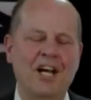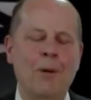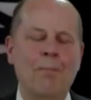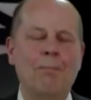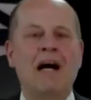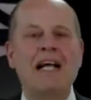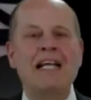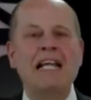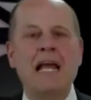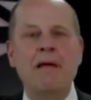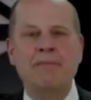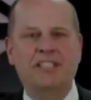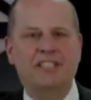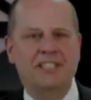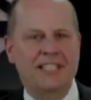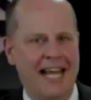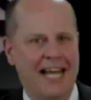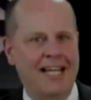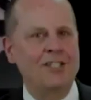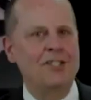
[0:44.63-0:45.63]
My name is
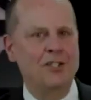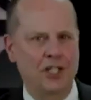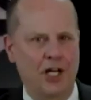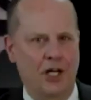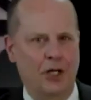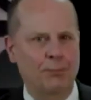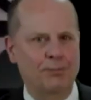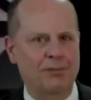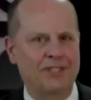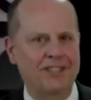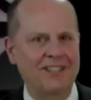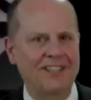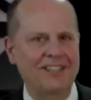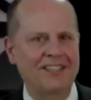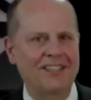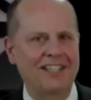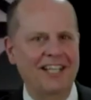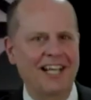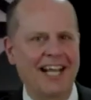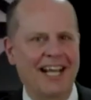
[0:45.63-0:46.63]
Ken Jobst,
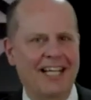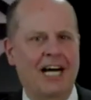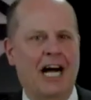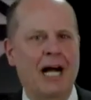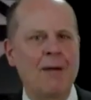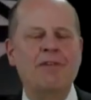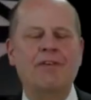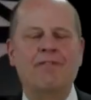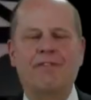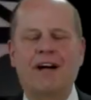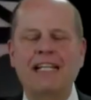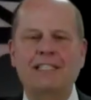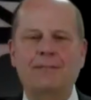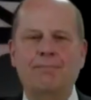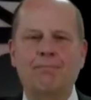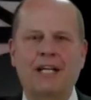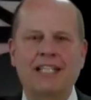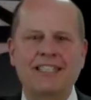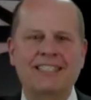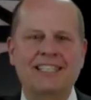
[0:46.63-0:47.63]
and I'm the Vice
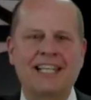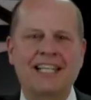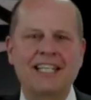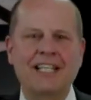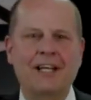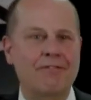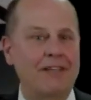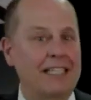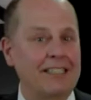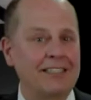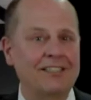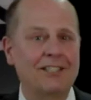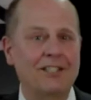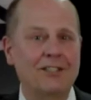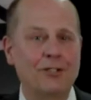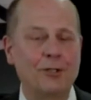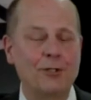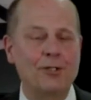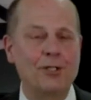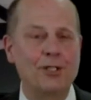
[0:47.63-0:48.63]
President of
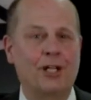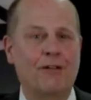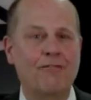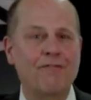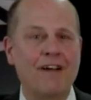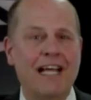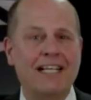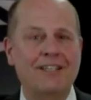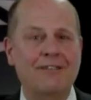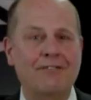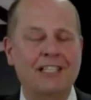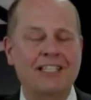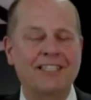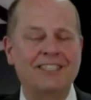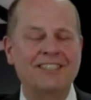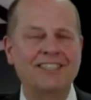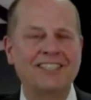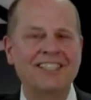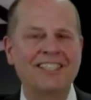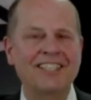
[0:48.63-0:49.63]
Institutional
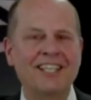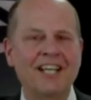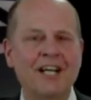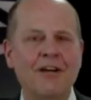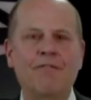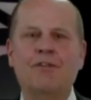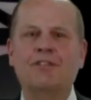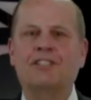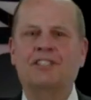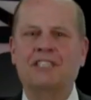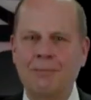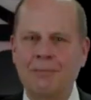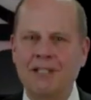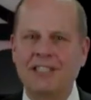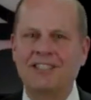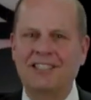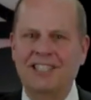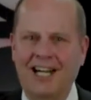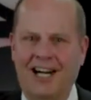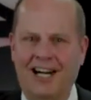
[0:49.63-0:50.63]
Effectiveness for
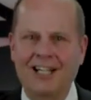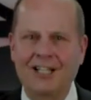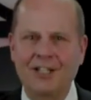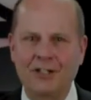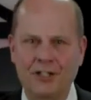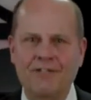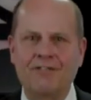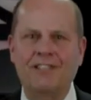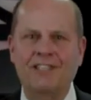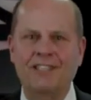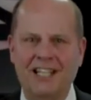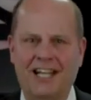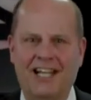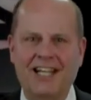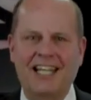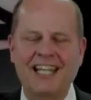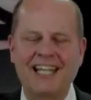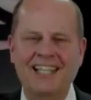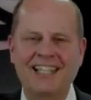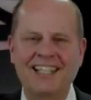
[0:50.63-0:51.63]
Simmons College of
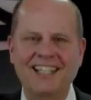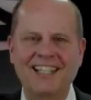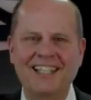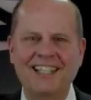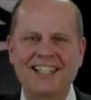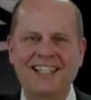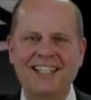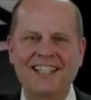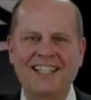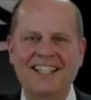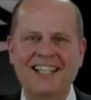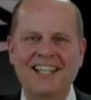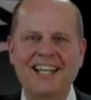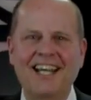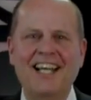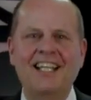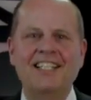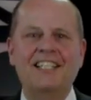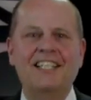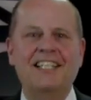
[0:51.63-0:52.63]
Kentucky.
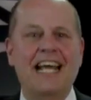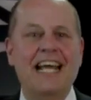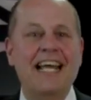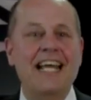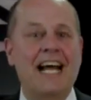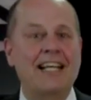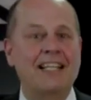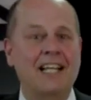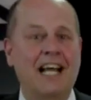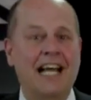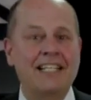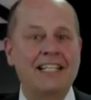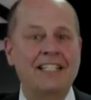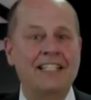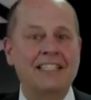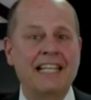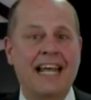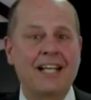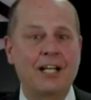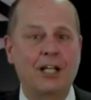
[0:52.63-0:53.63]
Today, I'd like to
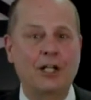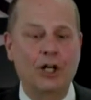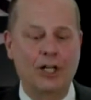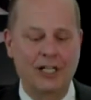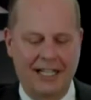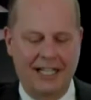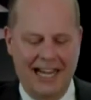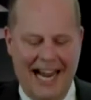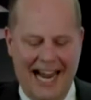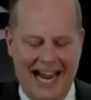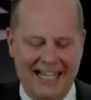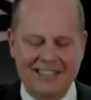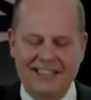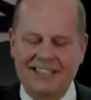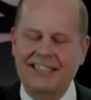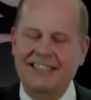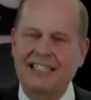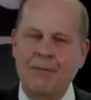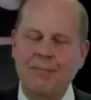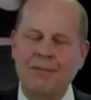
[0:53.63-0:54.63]
take a look at
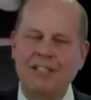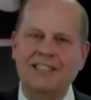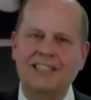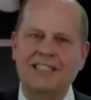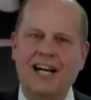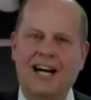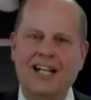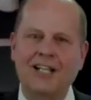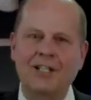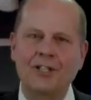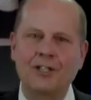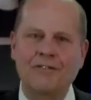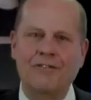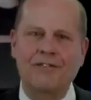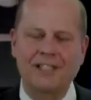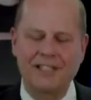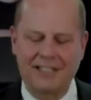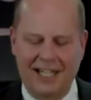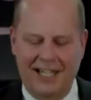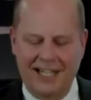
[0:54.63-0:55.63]
Simmons College of
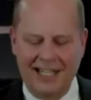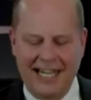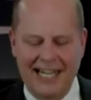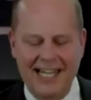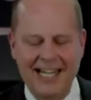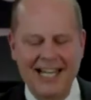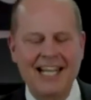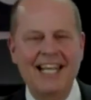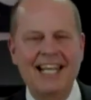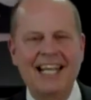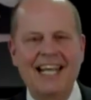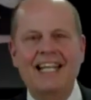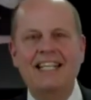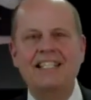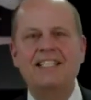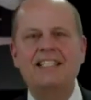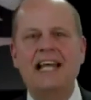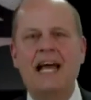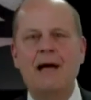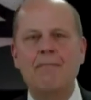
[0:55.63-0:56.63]
Kentucky
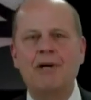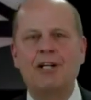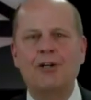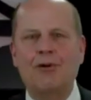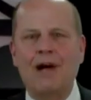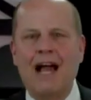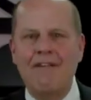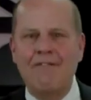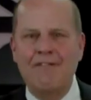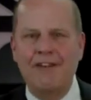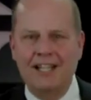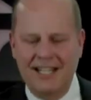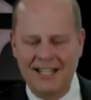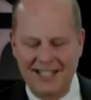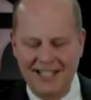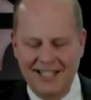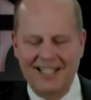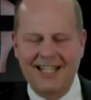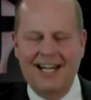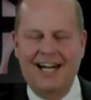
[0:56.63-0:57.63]
in demographic
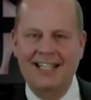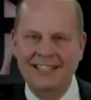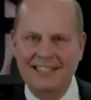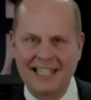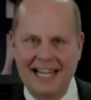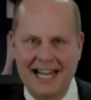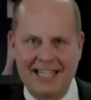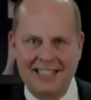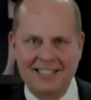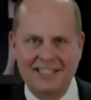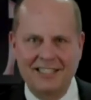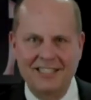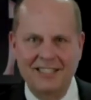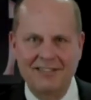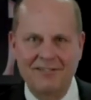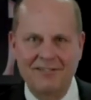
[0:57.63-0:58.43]
context.